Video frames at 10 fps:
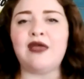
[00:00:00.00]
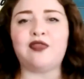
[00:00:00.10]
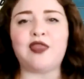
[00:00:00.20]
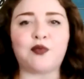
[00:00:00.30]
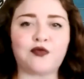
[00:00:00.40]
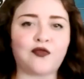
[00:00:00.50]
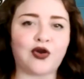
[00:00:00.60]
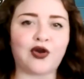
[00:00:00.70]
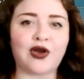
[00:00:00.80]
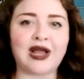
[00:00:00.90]
If they
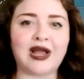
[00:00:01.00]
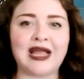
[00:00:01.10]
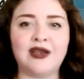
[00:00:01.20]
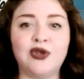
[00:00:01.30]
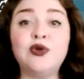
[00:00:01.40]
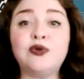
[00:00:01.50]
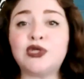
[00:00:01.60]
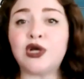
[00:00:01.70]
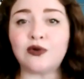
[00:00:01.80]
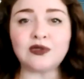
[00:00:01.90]
prefer in
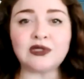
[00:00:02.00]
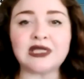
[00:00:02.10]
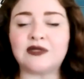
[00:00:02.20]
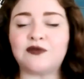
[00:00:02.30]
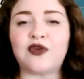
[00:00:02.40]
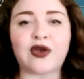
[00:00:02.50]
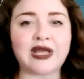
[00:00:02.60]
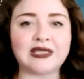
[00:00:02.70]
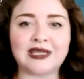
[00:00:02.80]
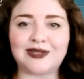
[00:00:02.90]
nude tones, it's
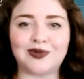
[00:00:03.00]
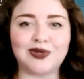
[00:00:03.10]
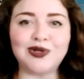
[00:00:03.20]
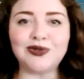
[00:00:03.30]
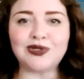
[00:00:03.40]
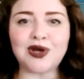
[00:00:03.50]
very easy to do in nude